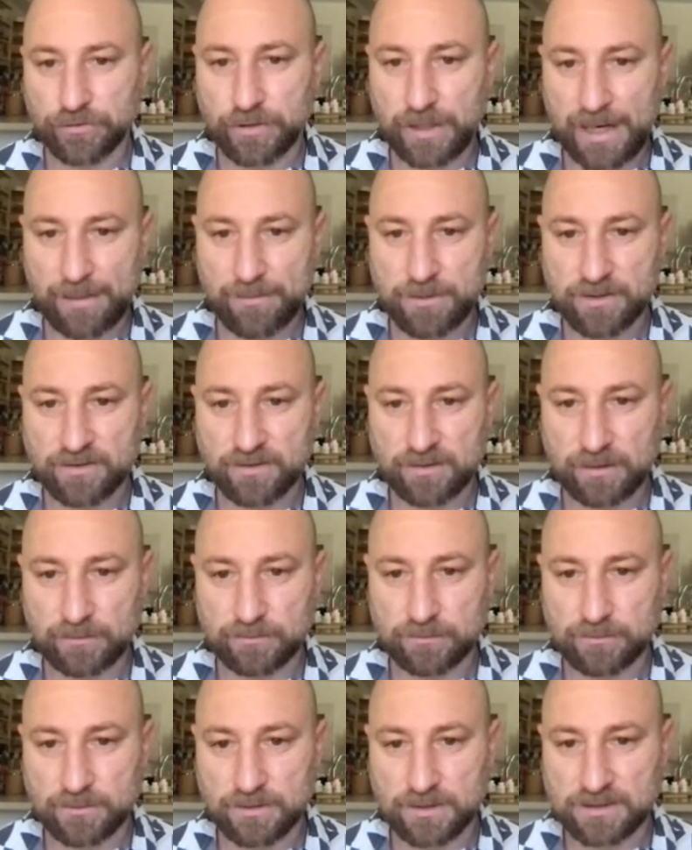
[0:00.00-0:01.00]
Preschoolers
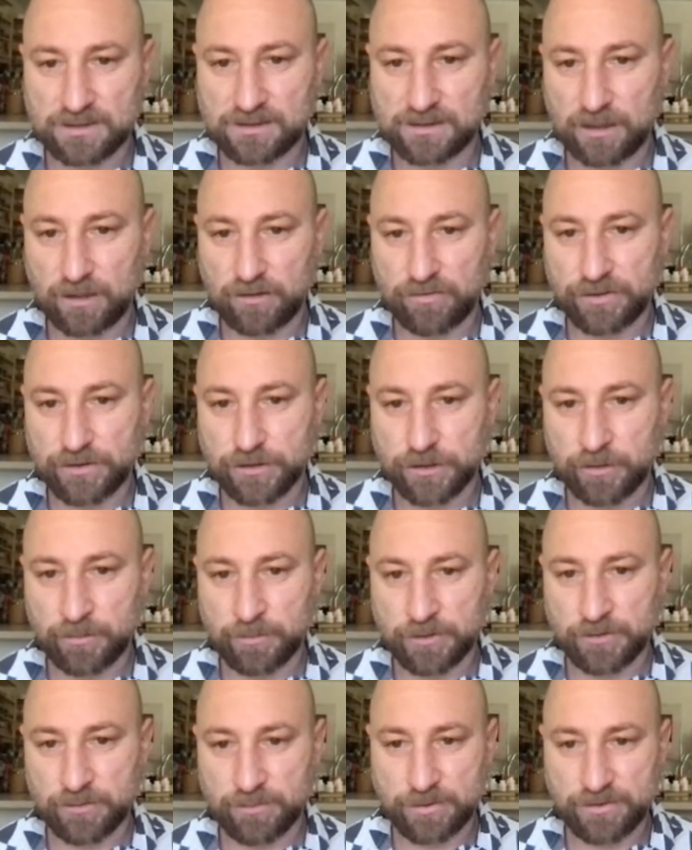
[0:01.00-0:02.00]
describe
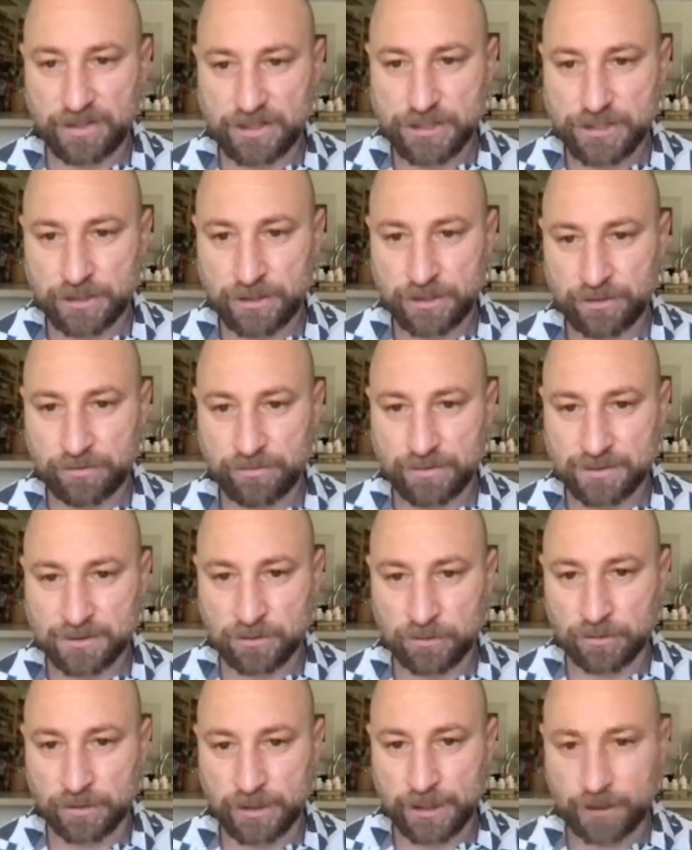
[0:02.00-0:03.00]
the self in terms of
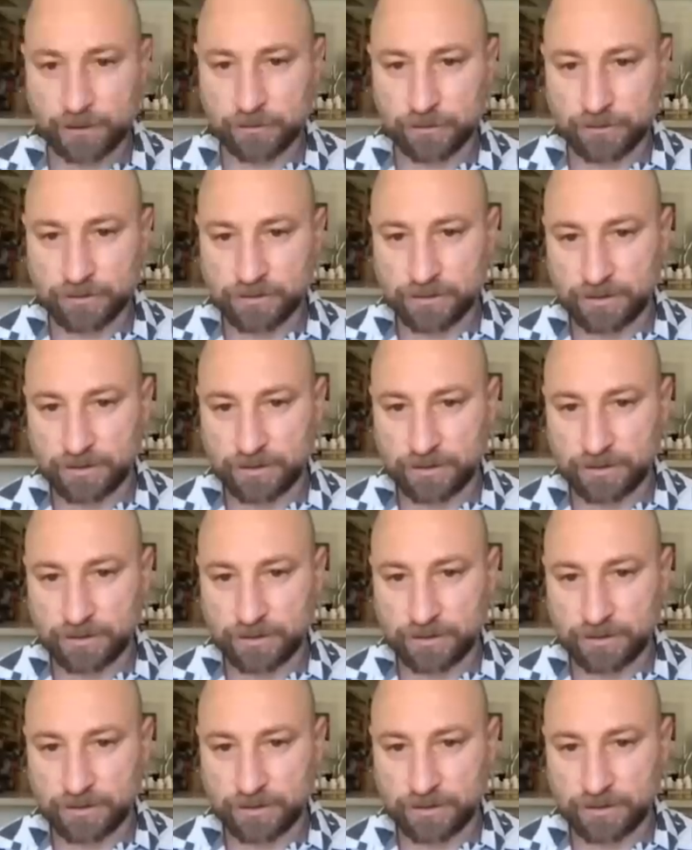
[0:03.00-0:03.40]
possessions,